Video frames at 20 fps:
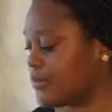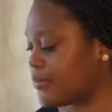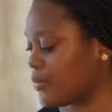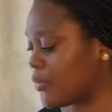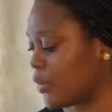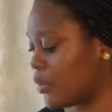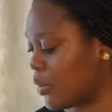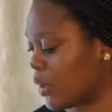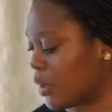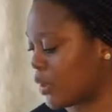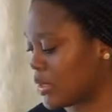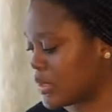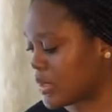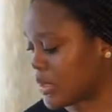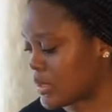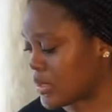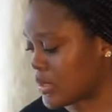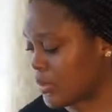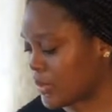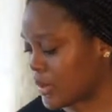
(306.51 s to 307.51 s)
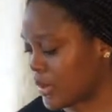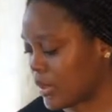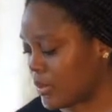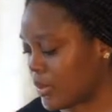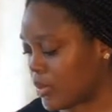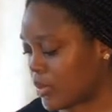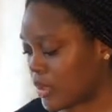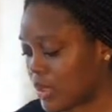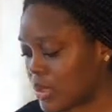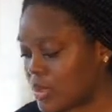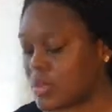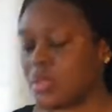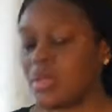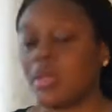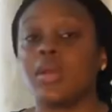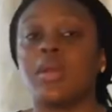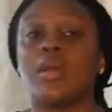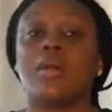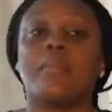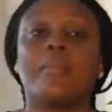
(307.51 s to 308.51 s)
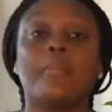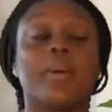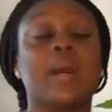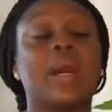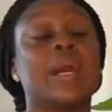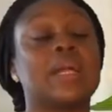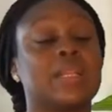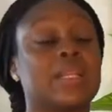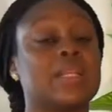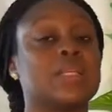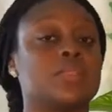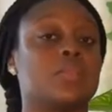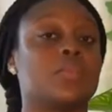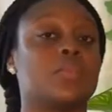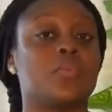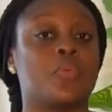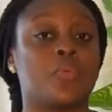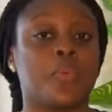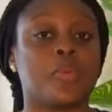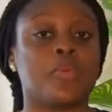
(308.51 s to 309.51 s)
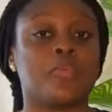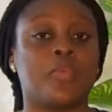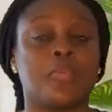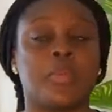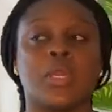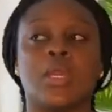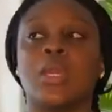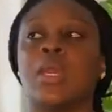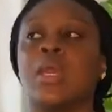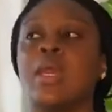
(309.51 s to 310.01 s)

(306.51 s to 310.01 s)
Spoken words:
I'm not going to say something about it. But at least it didn't work for me.